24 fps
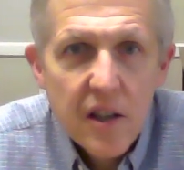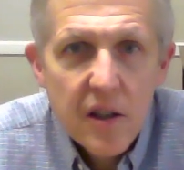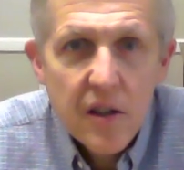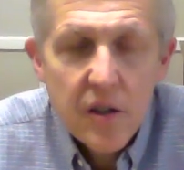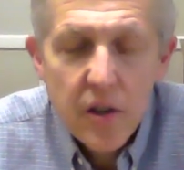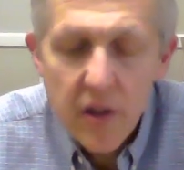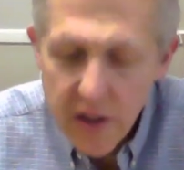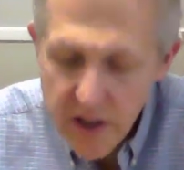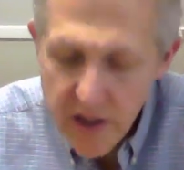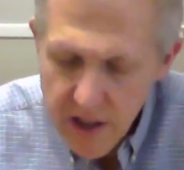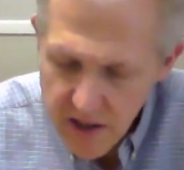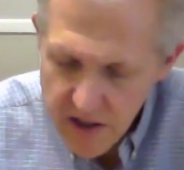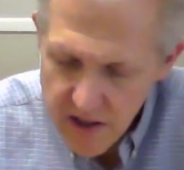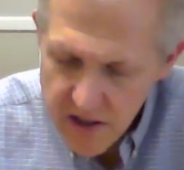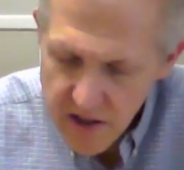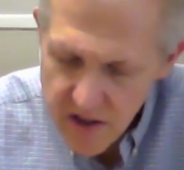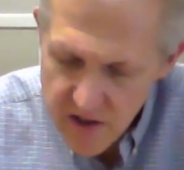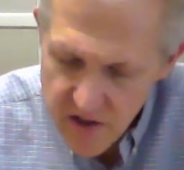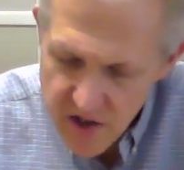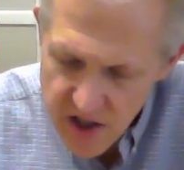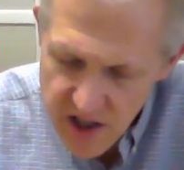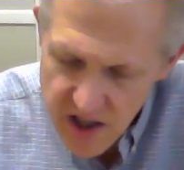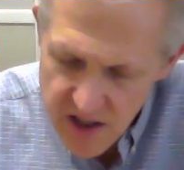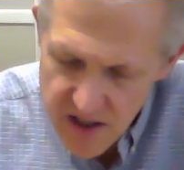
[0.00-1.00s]
looking to
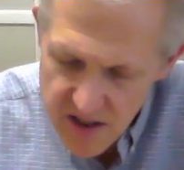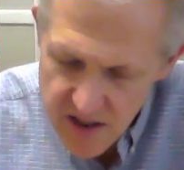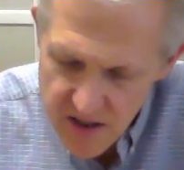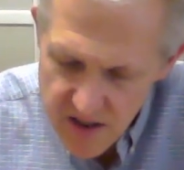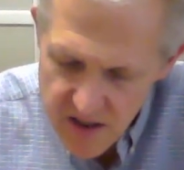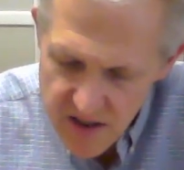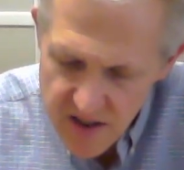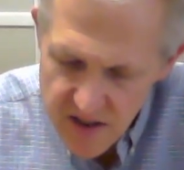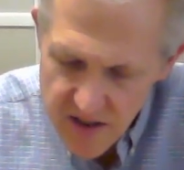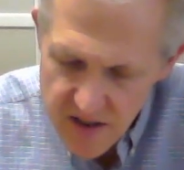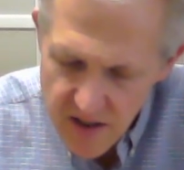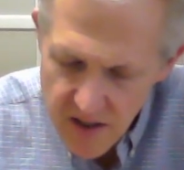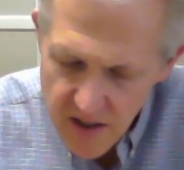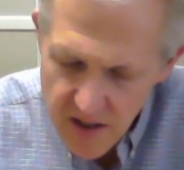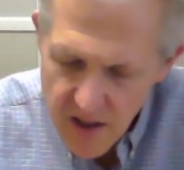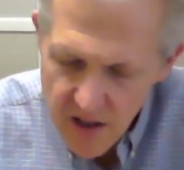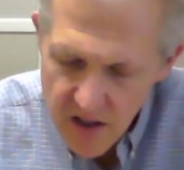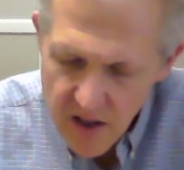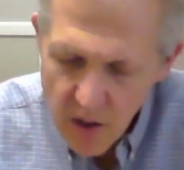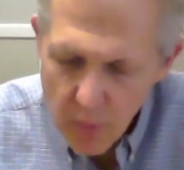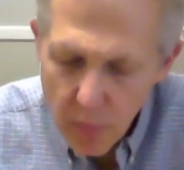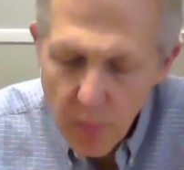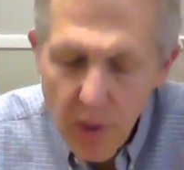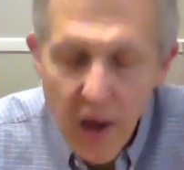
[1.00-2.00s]
Jesus,
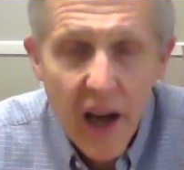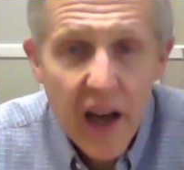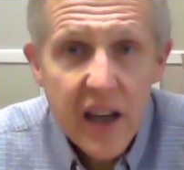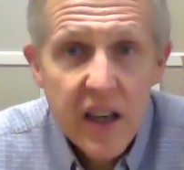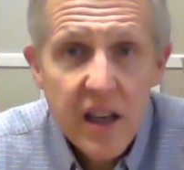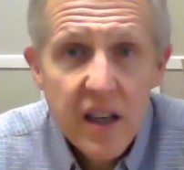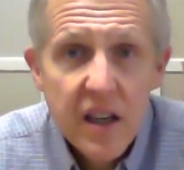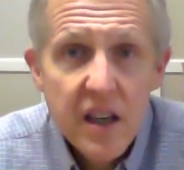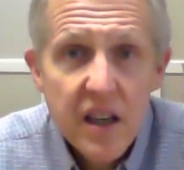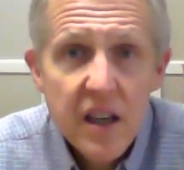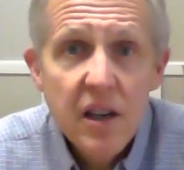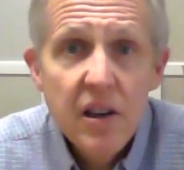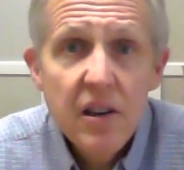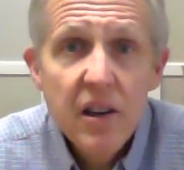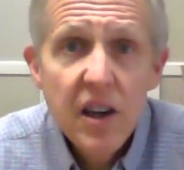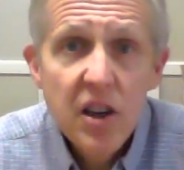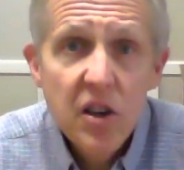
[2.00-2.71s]
the pioneer